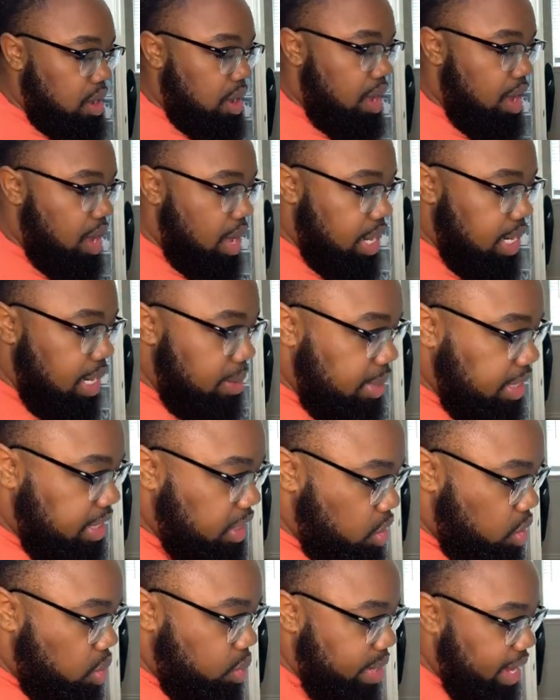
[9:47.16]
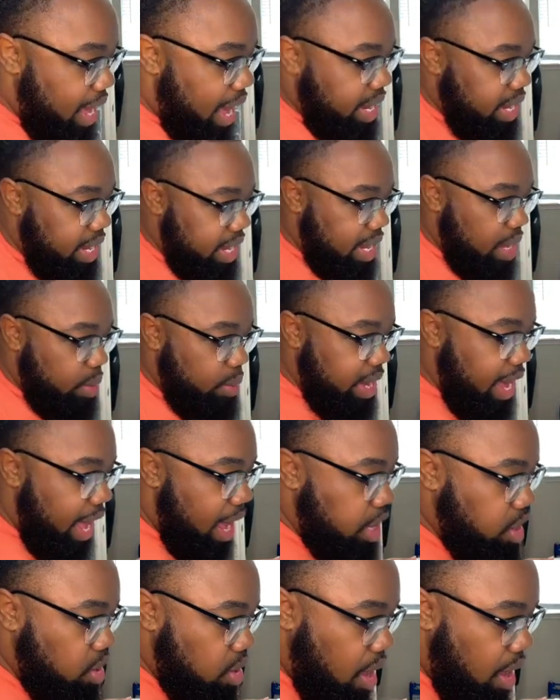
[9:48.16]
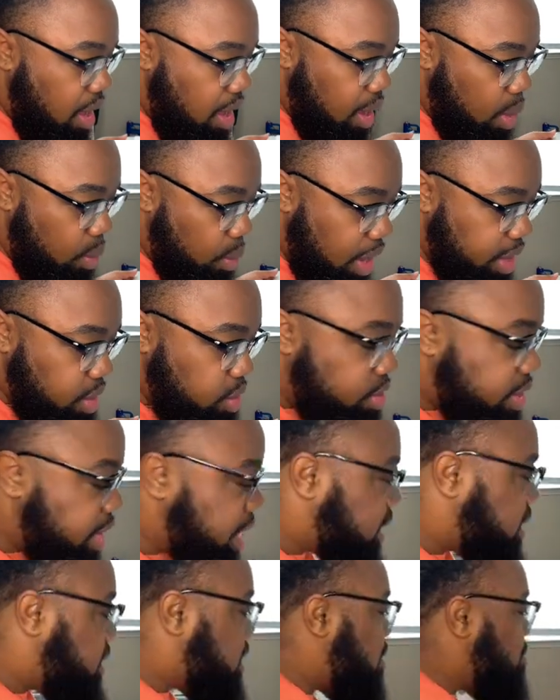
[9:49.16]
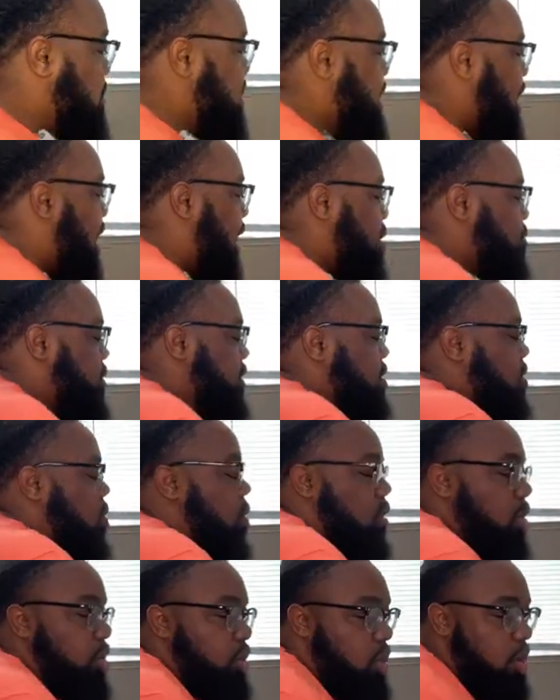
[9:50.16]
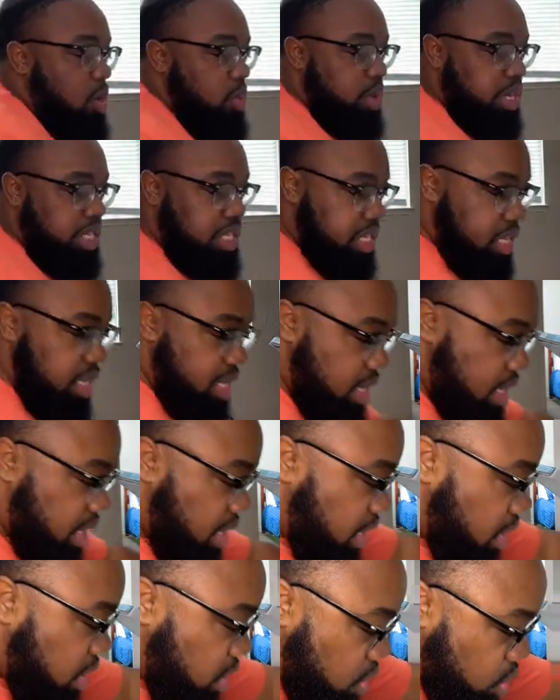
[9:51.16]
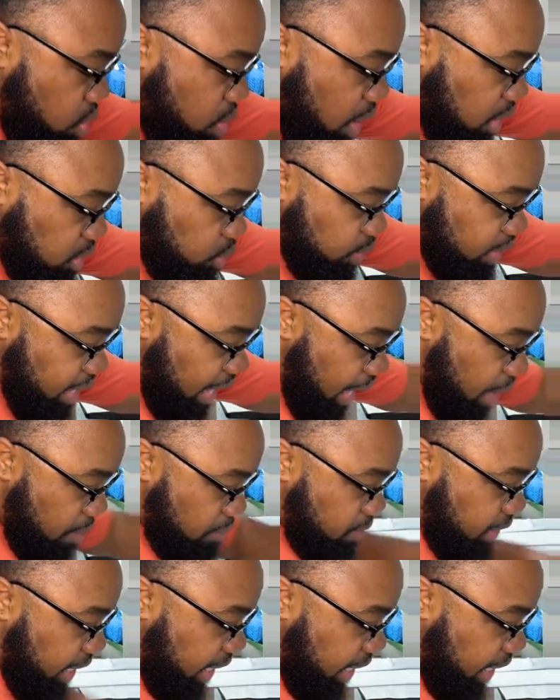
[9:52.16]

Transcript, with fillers: Let me see who we got in here. We got one unique Gemini. What's going on with you? Who else we got?